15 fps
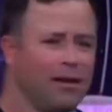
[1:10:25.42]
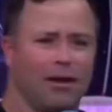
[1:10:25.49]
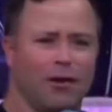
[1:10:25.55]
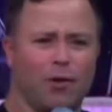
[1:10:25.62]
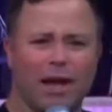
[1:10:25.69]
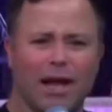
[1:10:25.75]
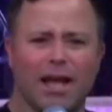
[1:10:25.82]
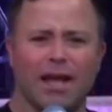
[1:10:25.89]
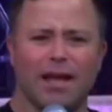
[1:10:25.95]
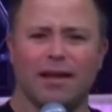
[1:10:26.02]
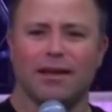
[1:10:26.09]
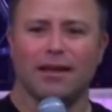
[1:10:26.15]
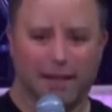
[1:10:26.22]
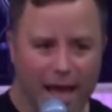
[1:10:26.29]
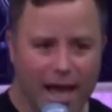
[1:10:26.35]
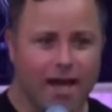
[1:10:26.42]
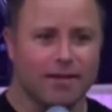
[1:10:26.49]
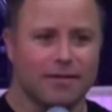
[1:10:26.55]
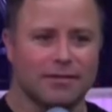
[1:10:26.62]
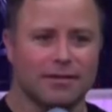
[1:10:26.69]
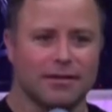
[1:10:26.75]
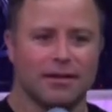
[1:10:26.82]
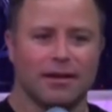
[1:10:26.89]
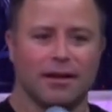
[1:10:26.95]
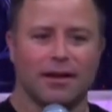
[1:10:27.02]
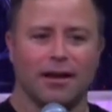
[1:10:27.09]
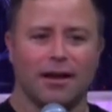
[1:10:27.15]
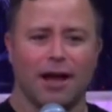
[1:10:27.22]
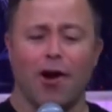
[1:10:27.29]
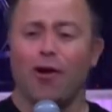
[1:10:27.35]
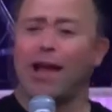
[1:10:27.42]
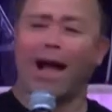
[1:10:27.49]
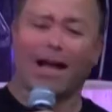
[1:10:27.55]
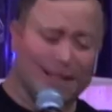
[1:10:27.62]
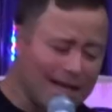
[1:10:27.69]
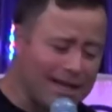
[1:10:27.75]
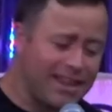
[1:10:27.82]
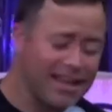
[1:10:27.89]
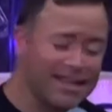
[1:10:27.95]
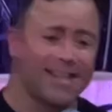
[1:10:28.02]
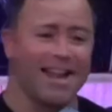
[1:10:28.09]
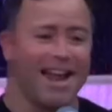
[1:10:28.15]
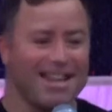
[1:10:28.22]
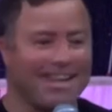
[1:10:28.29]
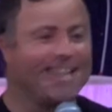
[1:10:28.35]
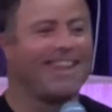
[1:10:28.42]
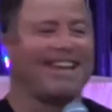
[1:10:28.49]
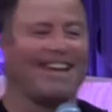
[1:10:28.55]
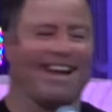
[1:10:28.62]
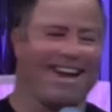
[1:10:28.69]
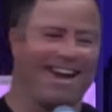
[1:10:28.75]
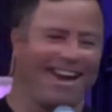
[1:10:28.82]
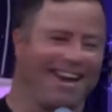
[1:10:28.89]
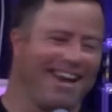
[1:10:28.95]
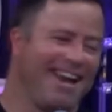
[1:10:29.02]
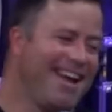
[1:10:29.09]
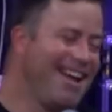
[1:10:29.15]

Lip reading: Really? Yes. Okay, I did this and I did that.